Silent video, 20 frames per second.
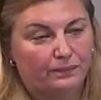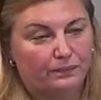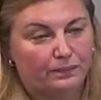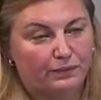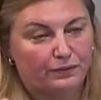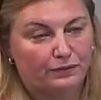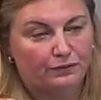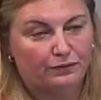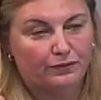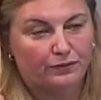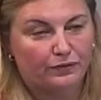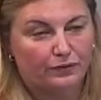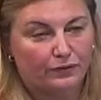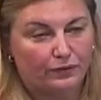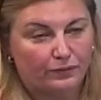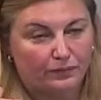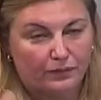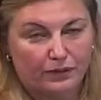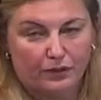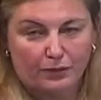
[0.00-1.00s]
before
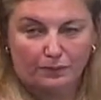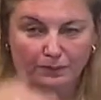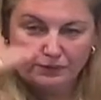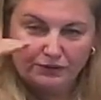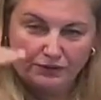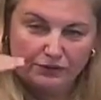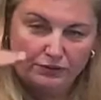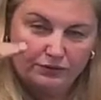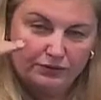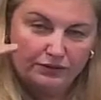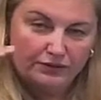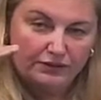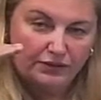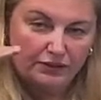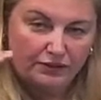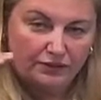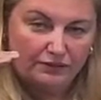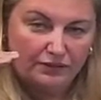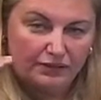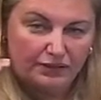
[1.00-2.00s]
up until a
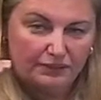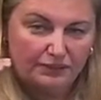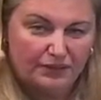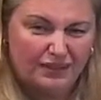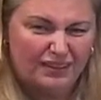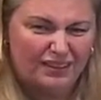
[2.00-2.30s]
certain limit.